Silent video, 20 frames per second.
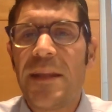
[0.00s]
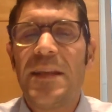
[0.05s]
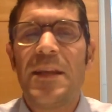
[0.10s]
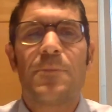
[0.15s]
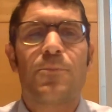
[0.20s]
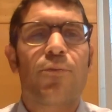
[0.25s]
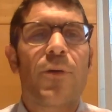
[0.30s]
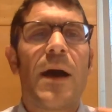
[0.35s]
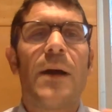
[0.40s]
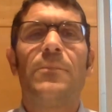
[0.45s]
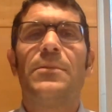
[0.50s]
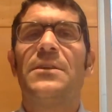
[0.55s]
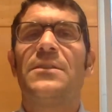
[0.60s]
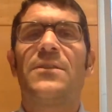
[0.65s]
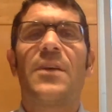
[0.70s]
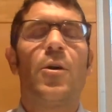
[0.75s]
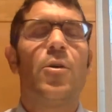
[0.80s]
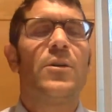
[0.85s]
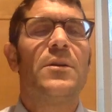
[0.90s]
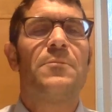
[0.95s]
He probably
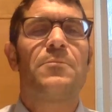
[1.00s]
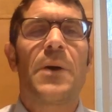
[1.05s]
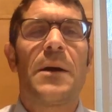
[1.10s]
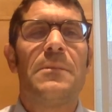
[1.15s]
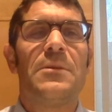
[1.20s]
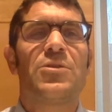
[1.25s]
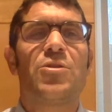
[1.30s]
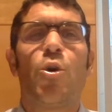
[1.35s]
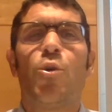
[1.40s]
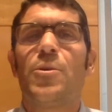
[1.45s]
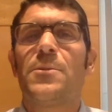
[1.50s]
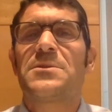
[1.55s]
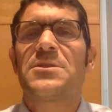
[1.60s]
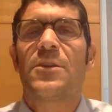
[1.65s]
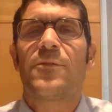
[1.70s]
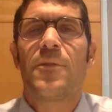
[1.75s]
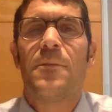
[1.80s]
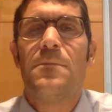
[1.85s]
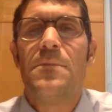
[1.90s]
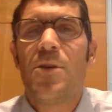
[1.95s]
told
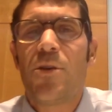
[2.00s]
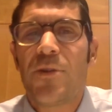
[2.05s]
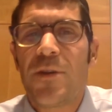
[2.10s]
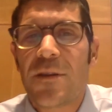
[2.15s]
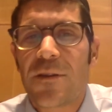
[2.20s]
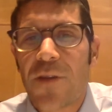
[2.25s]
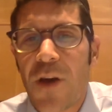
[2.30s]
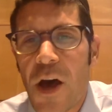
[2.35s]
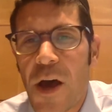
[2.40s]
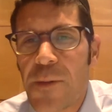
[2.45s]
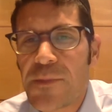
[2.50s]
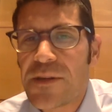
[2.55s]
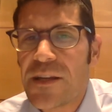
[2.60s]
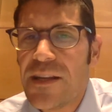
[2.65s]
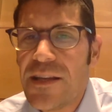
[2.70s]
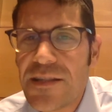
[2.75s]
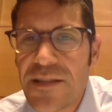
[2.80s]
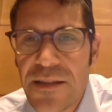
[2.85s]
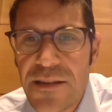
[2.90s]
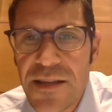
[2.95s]
himself a million times that
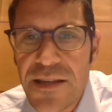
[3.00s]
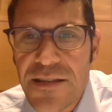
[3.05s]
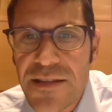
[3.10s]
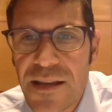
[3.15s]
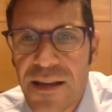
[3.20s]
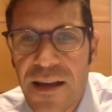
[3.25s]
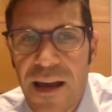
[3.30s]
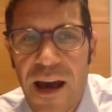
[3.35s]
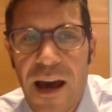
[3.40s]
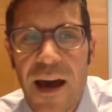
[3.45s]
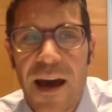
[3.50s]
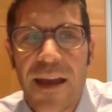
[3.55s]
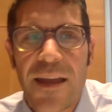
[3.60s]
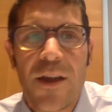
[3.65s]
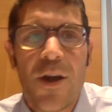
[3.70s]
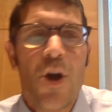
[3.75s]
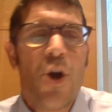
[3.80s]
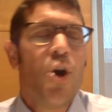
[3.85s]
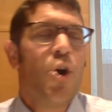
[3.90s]
he's a decent guy